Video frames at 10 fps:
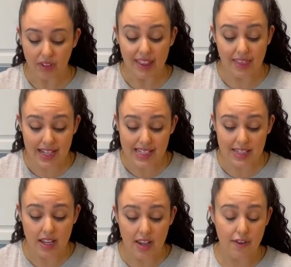This,
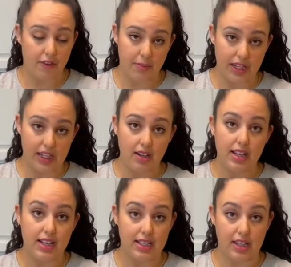for me,
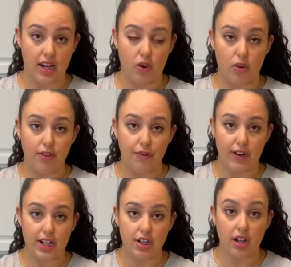is gonna go in the fridge